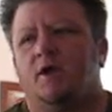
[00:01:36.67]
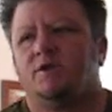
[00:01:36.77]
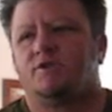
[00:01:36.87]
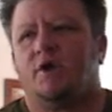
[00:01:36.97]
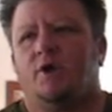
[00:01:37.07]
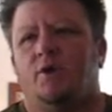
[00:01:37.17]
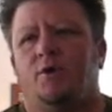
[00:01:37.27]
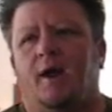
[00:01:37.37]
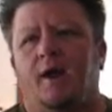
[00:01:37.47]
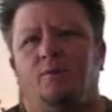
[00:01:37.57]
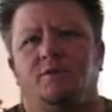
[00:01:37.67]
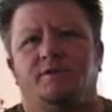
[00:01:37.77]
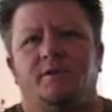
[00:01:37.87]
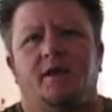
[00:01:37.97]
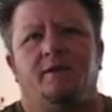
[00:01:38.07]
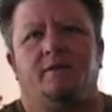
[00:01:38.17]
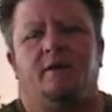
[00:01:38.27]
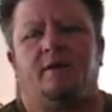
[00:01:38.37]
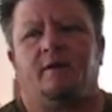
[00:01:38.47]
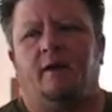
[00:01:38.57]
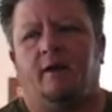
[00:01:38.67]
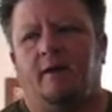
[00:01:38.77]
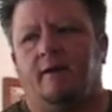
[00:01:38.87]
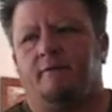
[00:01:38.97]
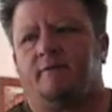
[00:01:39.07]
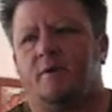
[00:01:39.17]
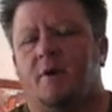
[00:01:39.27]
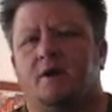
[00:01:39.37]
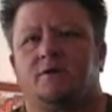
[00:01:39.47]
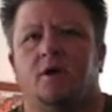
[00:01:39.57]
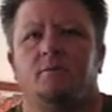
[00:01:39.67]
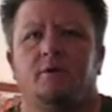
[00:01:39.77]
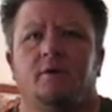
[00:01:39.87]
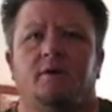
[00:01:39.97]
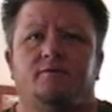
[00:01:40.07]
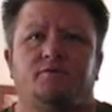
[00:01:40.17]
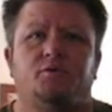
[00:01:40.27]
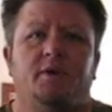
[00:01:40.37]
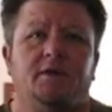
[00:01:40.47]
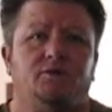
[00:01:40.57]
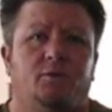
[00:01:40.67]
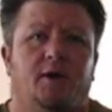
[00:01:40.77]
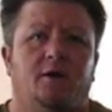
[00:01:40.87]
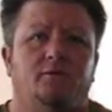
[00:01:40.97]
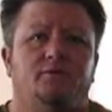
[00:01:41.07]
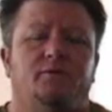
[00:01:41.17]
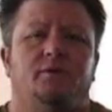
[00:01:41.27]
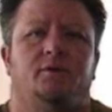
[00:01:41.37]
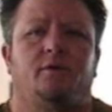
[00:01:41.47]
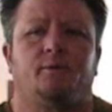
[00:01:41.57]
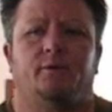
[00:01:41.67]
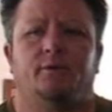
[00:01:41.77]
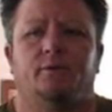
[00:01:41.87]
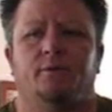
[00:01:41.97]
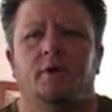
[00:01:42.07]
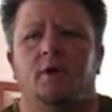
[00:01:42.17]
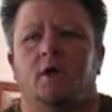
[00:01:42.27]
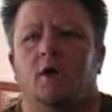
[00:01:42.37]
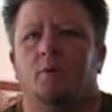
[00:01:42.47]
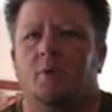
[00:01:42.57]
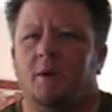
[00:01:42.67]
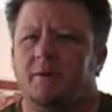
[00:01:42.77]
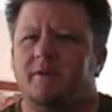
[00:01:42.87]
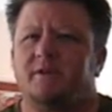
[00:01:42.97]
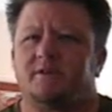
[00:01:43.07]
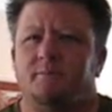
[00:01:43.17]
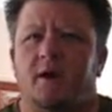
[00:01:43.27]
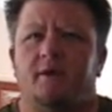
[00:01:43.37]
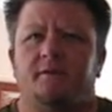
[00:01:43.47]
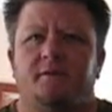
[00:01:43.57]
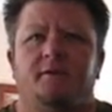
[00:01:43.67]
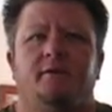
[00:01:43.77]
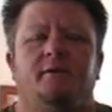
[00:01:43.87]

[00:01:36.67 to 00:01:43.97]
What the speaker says: So I will say that from October of 2012 through probably this month,